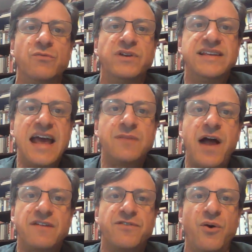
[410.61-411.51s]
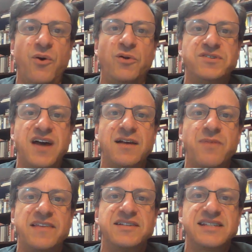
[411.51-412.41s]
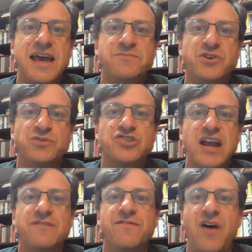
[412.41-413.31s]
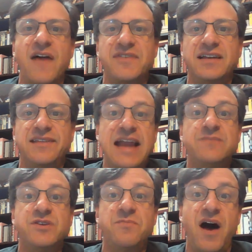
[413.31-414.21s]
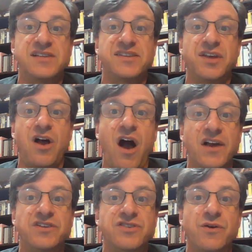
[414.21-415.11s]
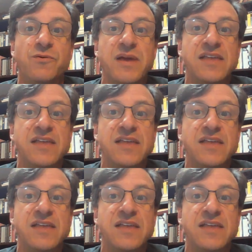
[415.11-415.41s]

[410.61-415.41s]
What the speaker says: would get him out of the hole dug by the skeptical chain of thought that led him to posit the cogito